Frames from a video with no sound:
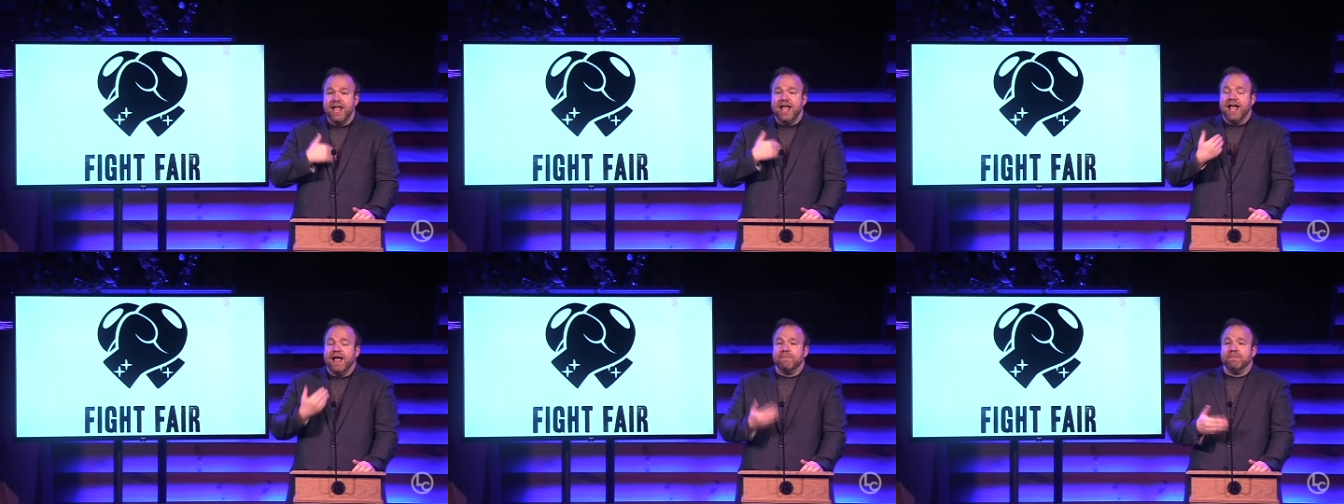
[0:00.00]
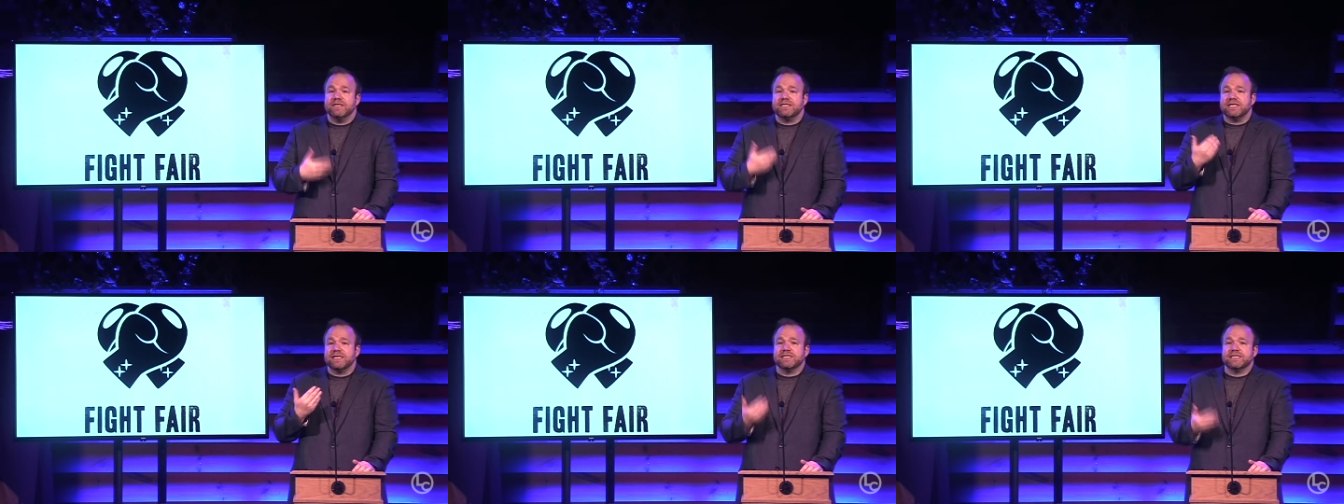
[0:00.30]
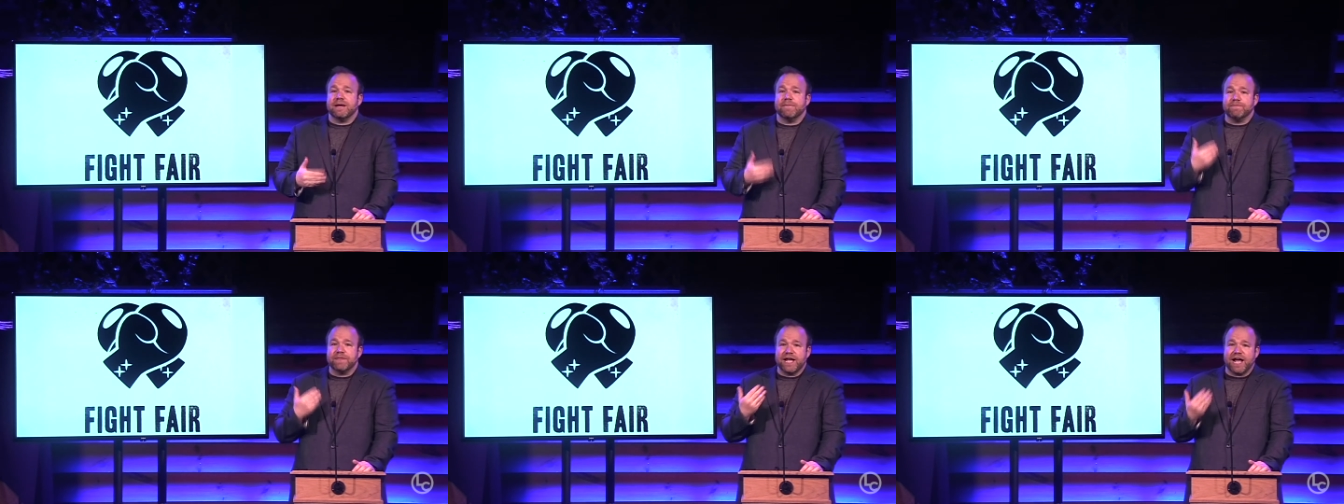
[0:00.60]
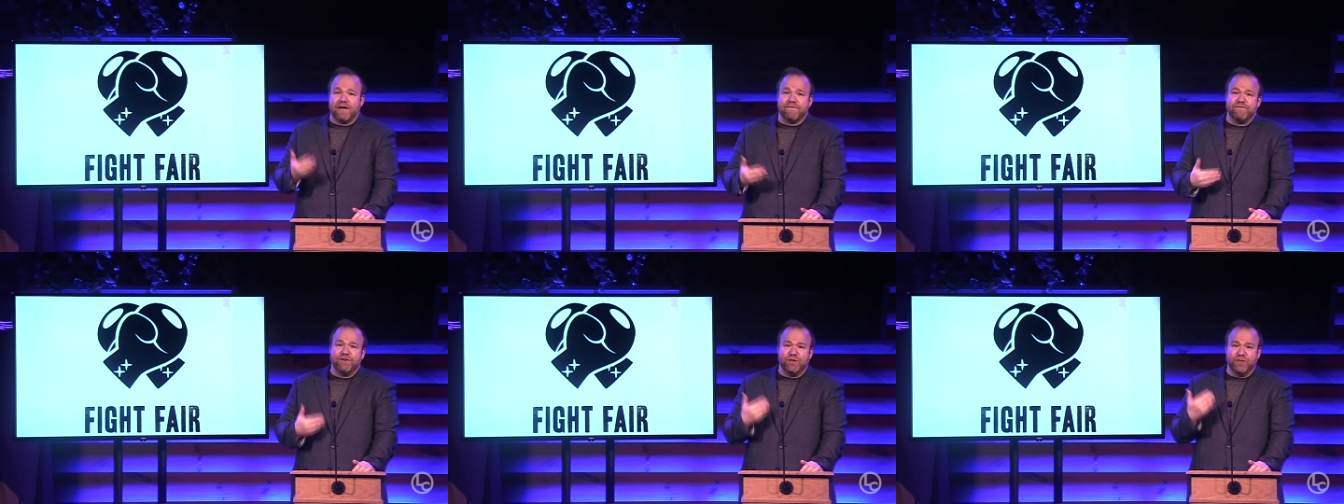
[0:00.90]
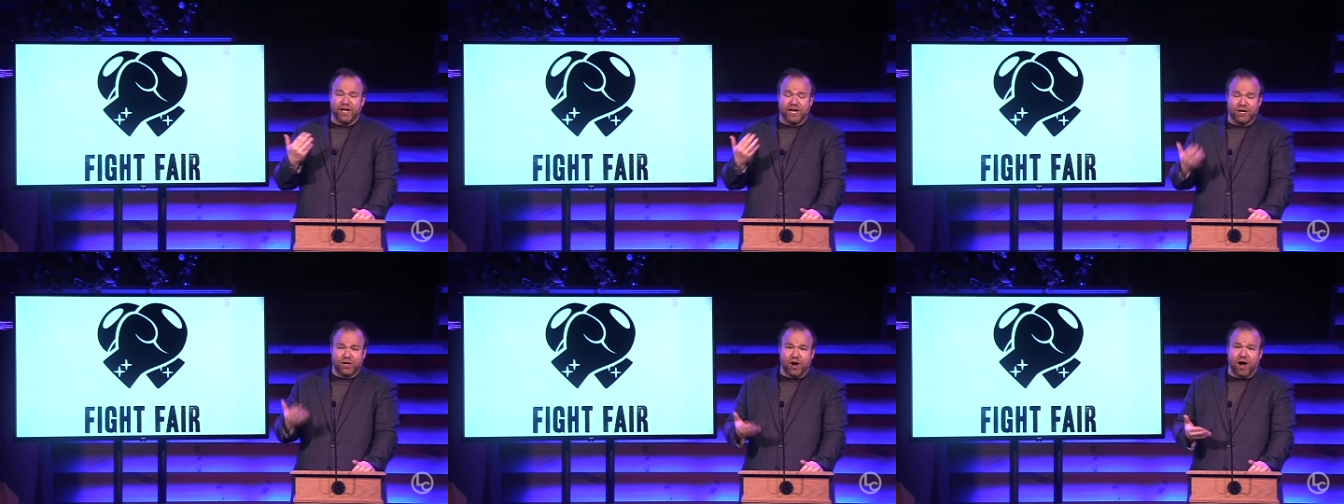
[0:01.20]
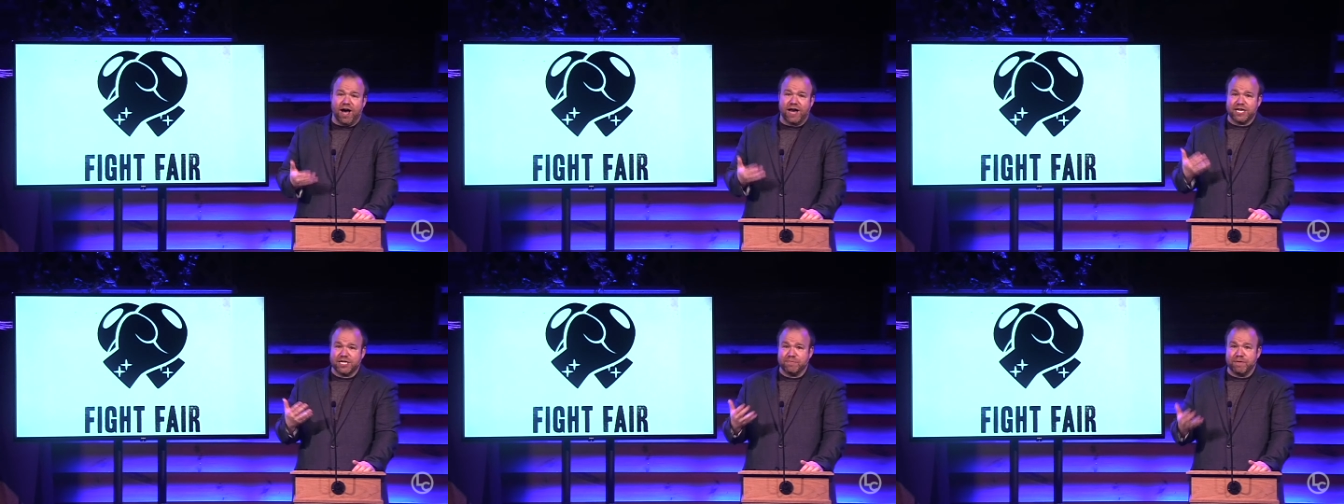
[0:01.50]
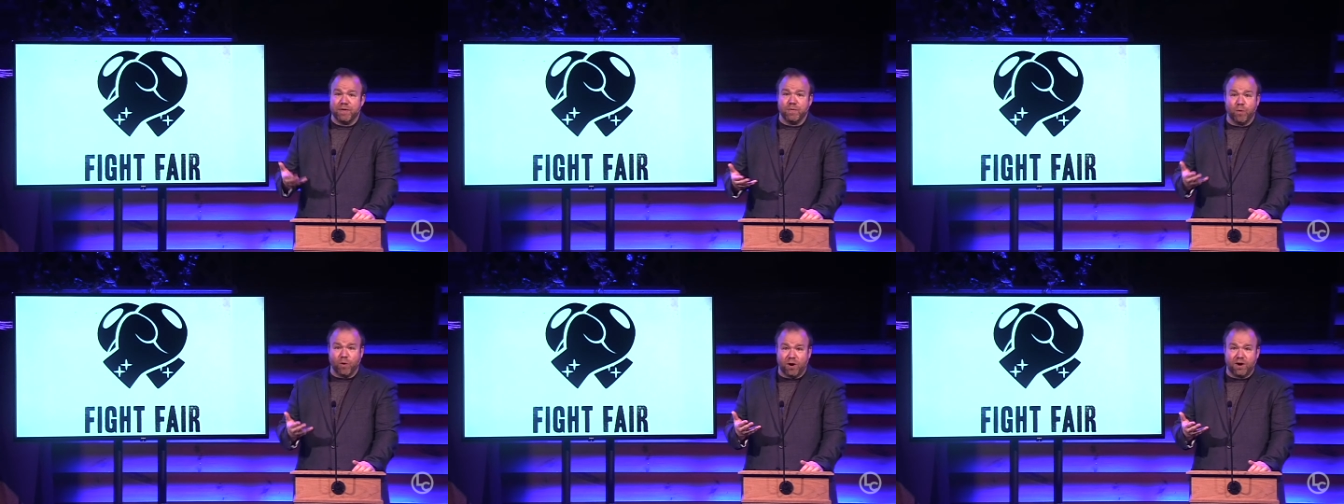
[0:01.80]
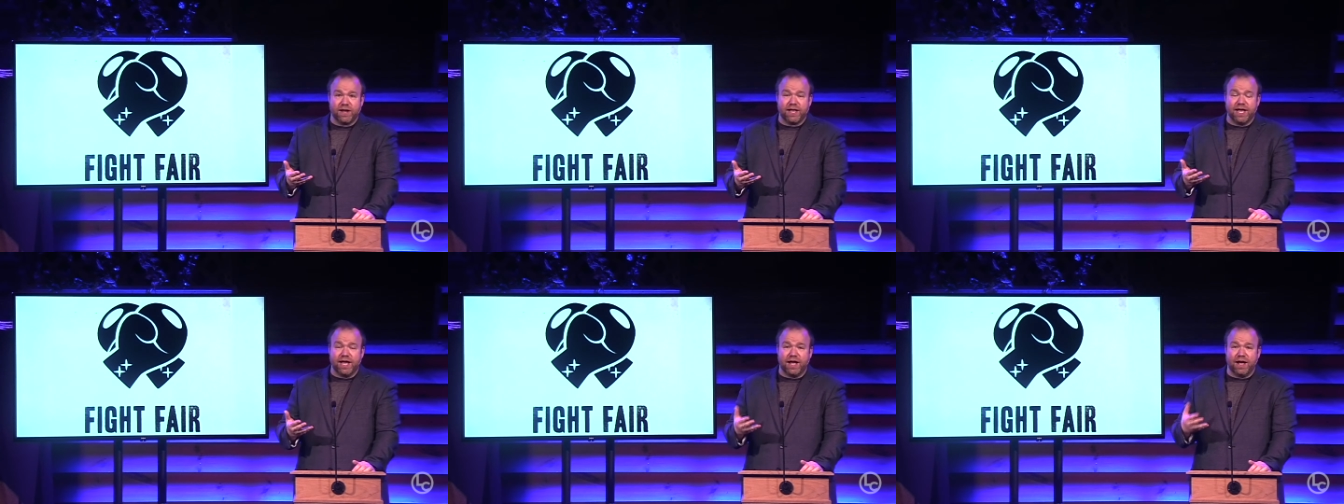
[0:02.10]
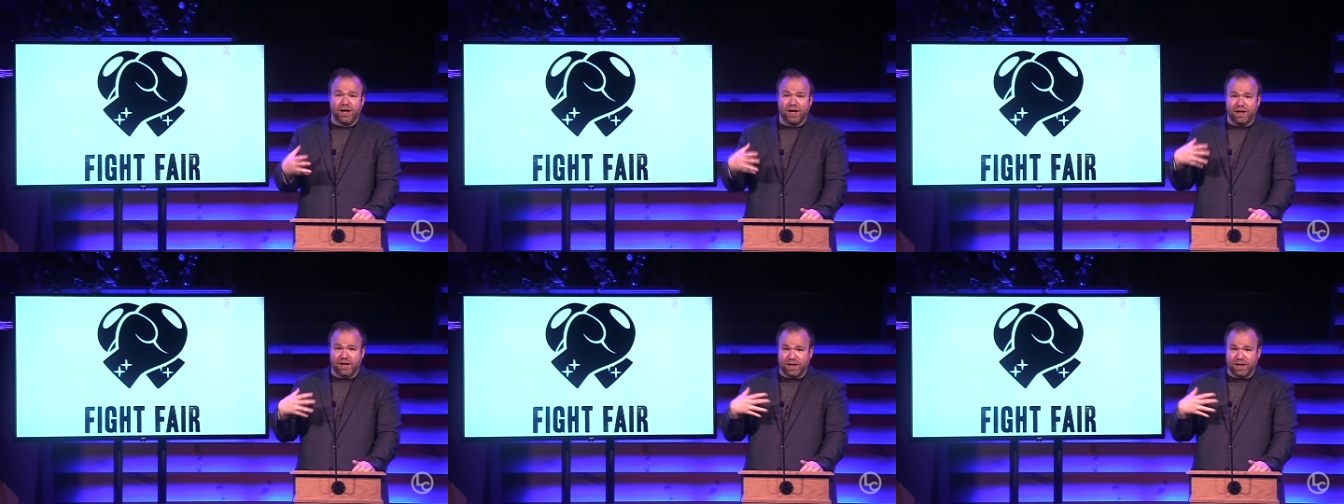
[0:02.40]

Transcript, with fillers: And this is something I feel that God has been working